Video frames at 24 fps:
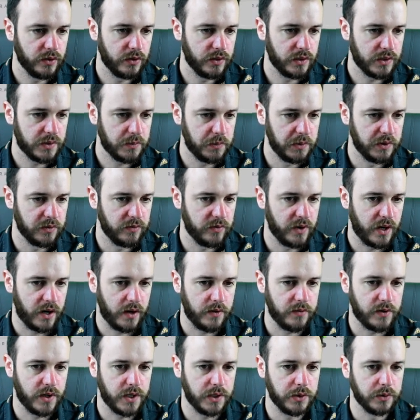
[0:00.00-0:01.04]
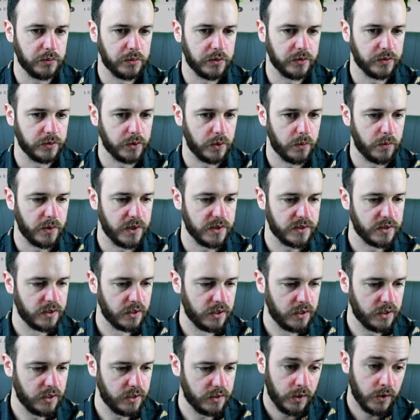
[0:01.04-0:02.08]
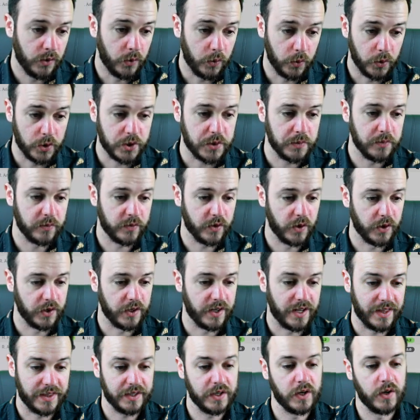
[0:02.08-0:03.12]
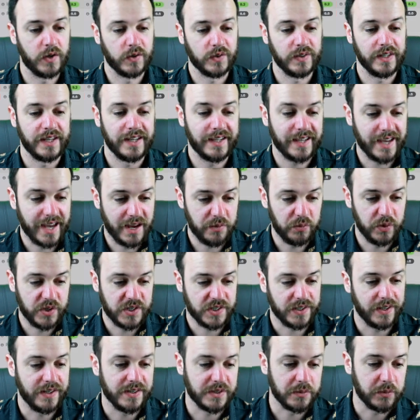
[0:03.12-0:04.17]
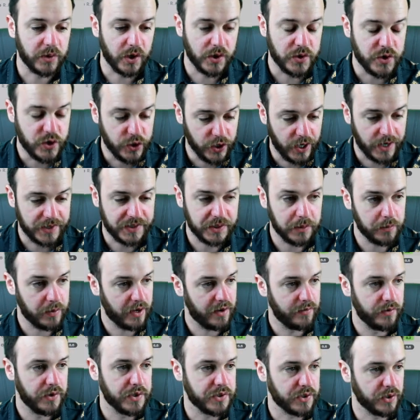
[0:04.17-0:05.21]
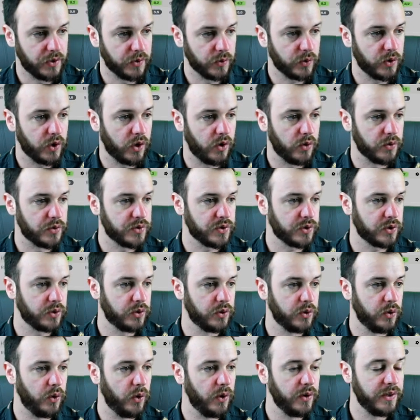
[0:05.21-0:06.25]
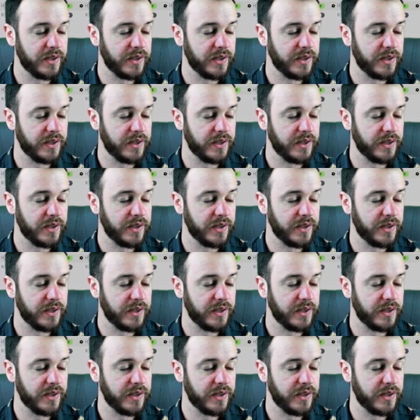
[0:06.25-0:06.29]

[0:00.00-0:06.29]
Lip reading: It's been a very good performance. Horsham have gotten another goal in their game, which sees them go just above us on goals scored.